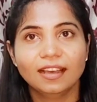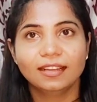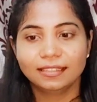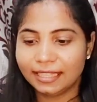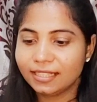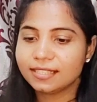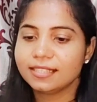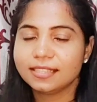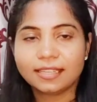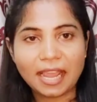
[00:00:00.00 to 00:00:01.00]
that this
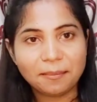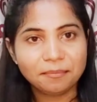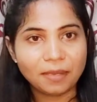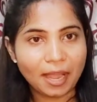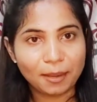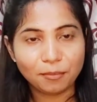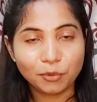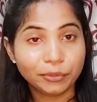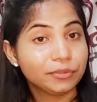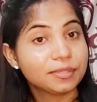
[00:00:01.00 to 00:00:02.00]
is the time I am
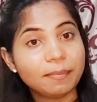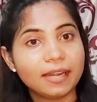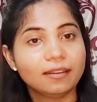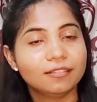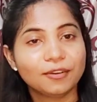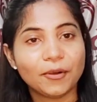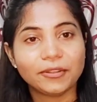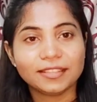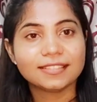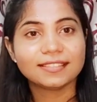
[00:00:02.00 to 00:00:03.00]
going to spend
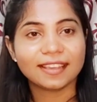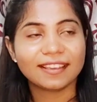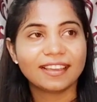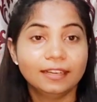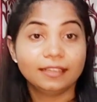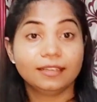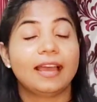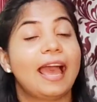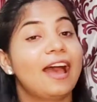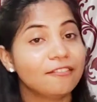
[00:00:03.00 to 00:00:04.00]
on this thing.
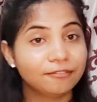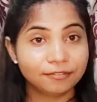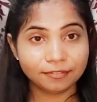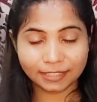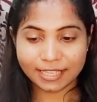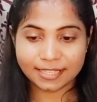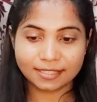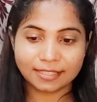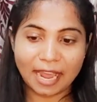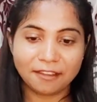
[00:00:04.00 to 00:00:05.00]
Have this
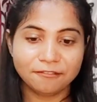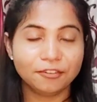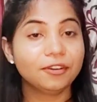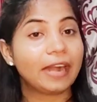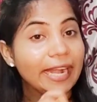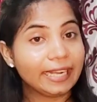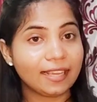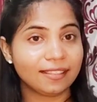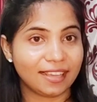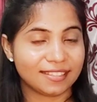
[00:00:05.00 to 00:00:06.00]
time for
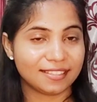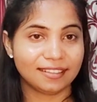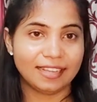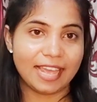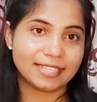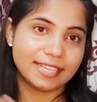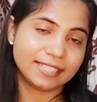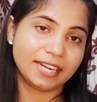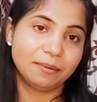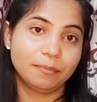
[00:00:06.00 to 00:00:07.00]
writing things. As
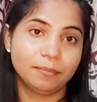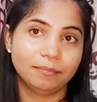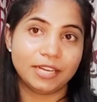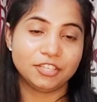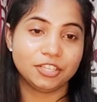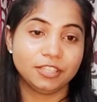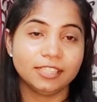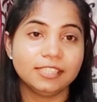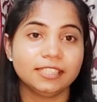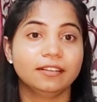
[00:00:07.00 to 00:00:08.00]
I mentioned
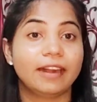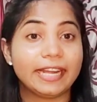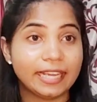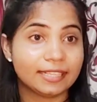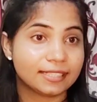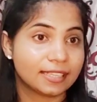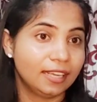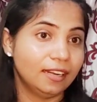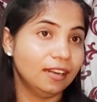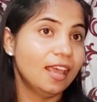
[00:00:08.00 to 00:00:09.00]
earlier, writing
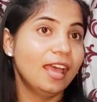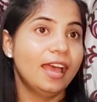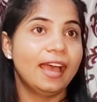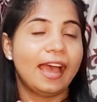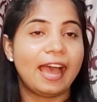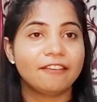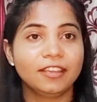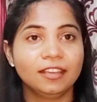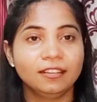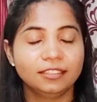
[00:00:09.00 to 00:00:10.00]
skill,
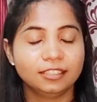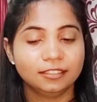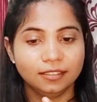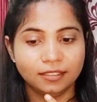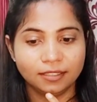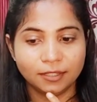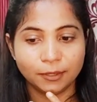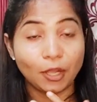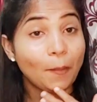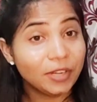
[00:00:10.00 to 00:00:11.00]
having
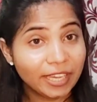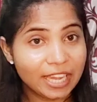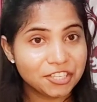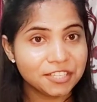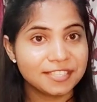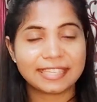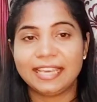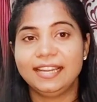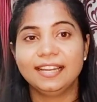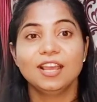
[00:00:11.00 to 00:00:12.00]
communication
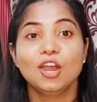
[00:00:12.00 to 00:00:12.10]
skill,